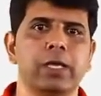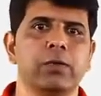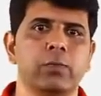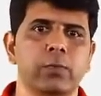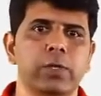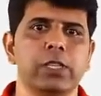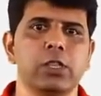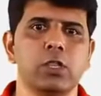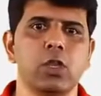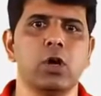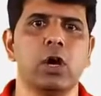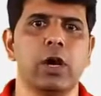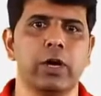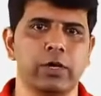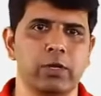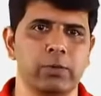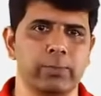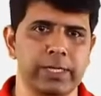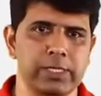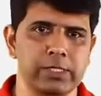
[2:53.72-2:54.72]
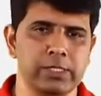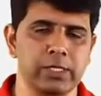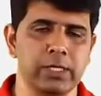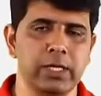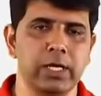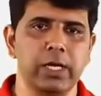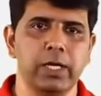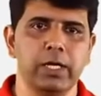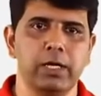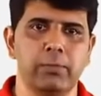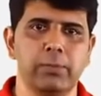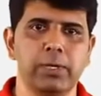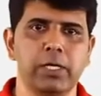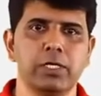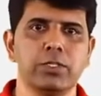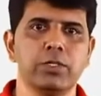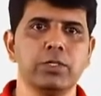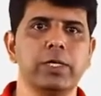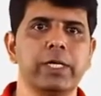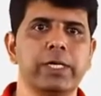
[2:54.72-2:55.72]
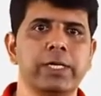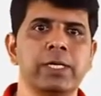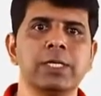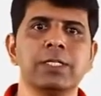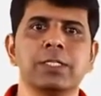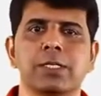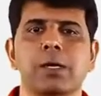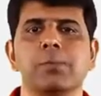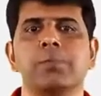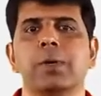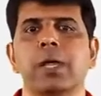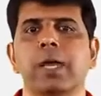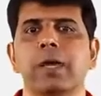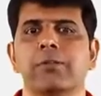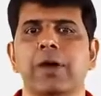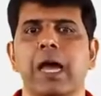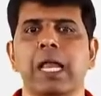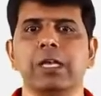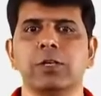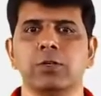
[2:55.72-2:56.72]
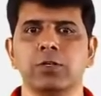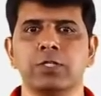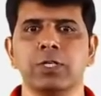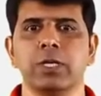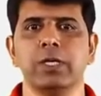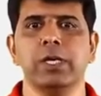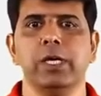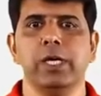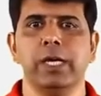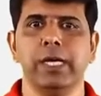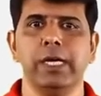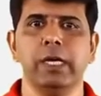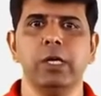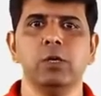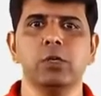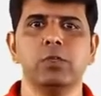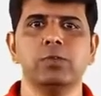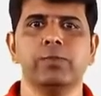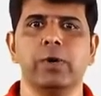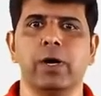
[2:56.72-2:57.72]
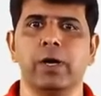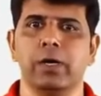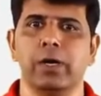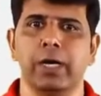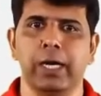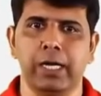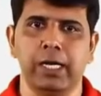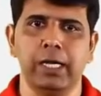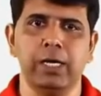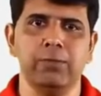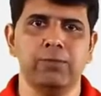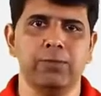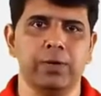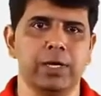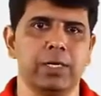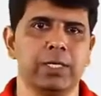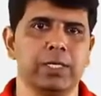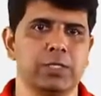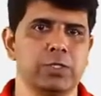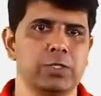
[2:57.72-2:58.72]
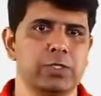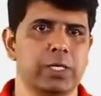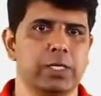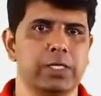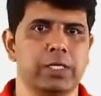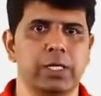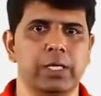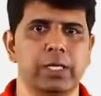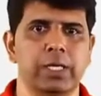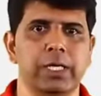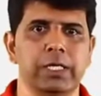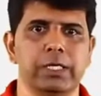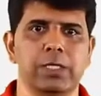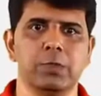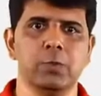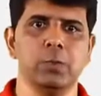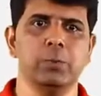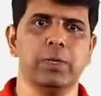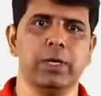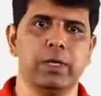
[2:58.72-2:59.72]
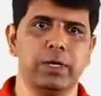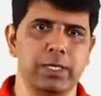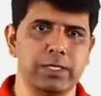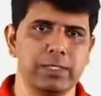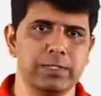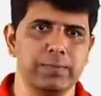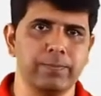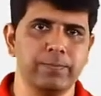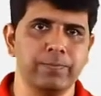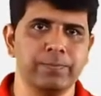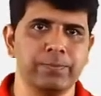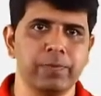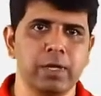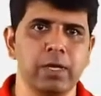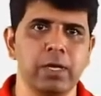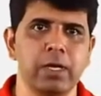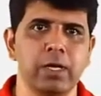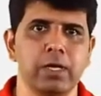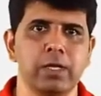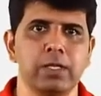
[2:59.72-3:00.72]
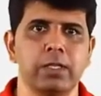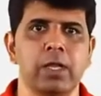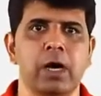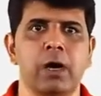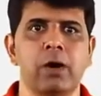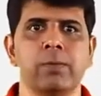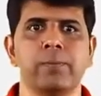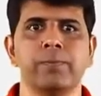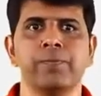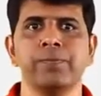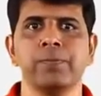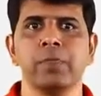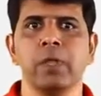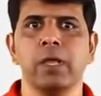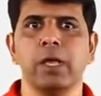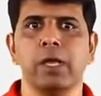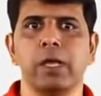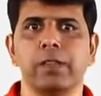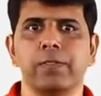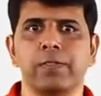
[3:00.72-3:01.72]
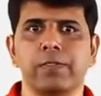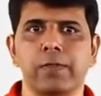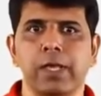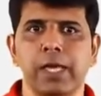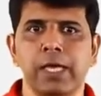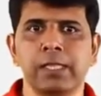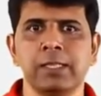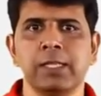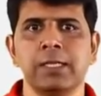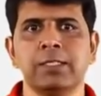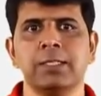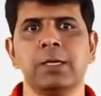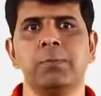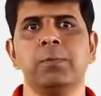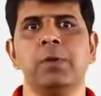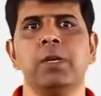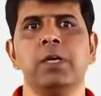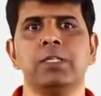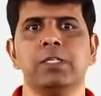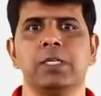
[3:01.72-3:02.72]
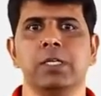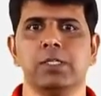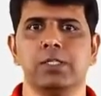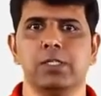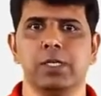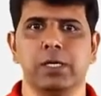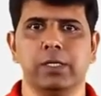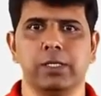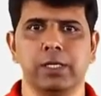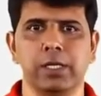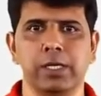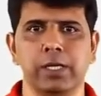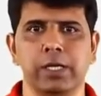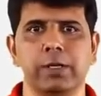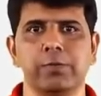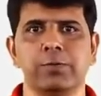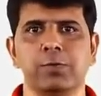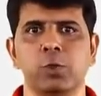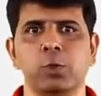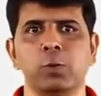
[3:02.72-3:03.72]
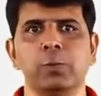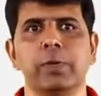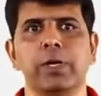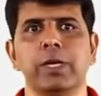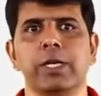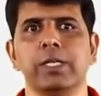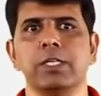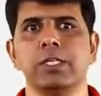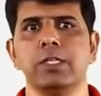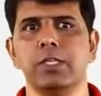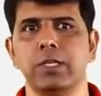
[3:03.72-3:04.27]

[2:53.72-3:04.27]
no arguments. Now because you did not supply values, it looks for a default constructor in the superclass. Now, in the subclass constructor, if super is